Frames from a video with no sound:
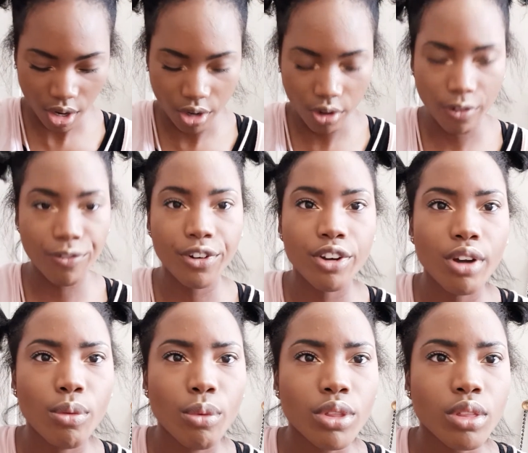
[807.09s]
figure
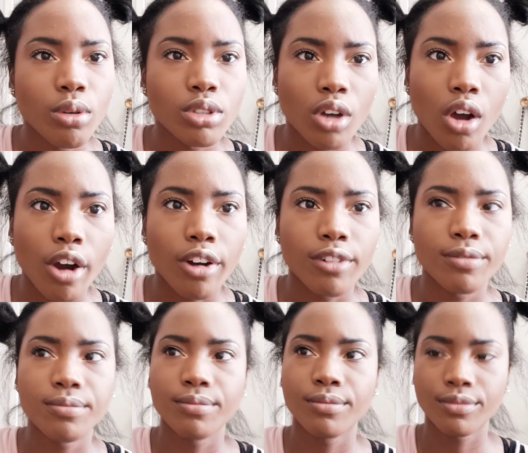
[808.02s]
out what those are.
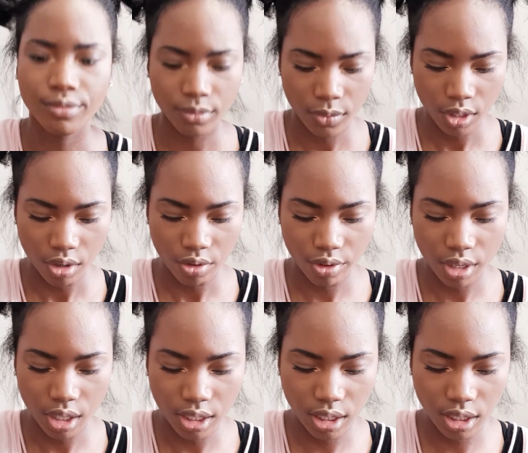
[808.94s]

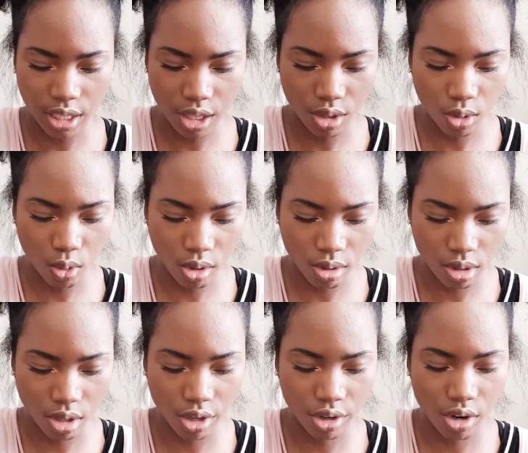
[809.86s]
Really seek the Lord with
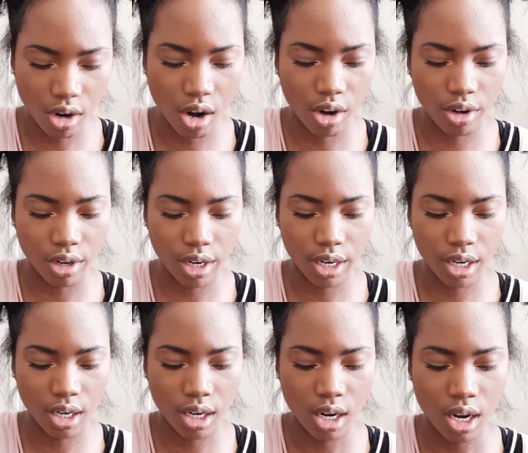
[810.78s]
all your heart
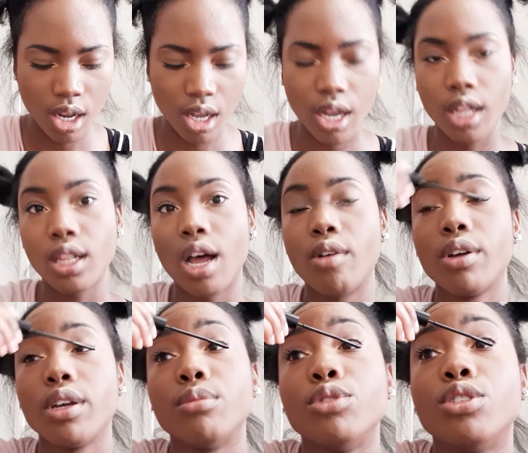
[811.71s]
and allow
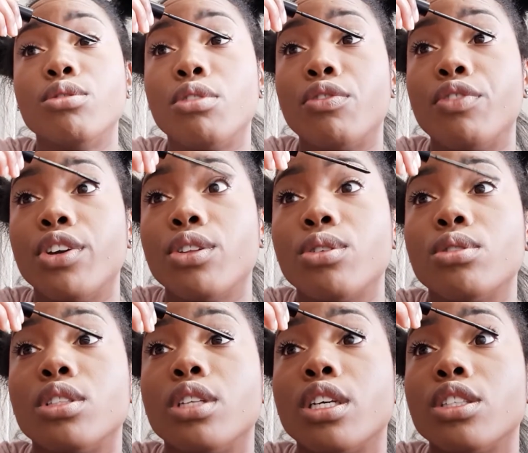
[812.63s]
him to reveal those
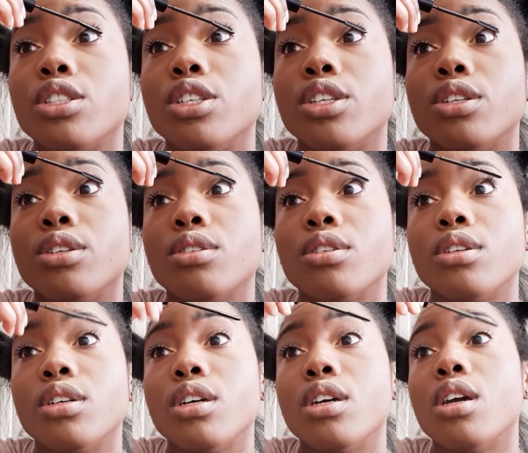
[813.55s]
things to you.
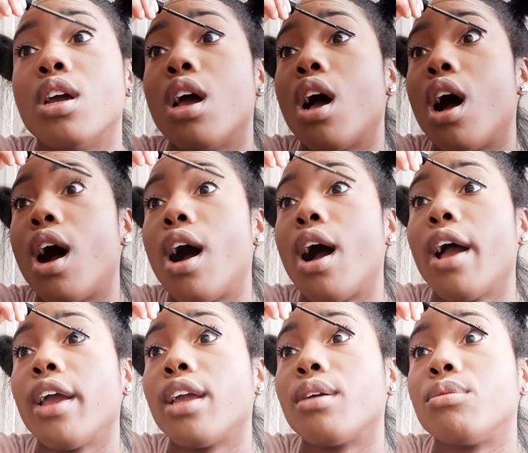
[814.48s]
I
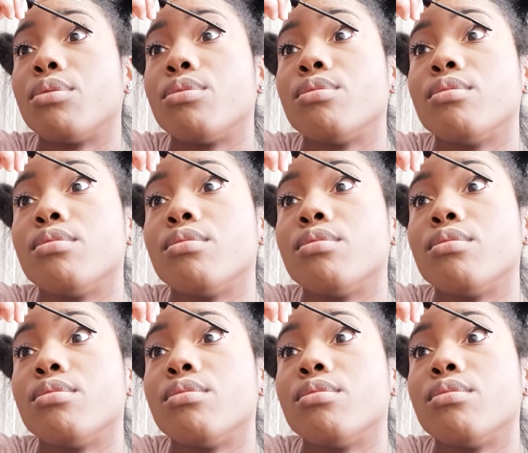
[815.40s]
am,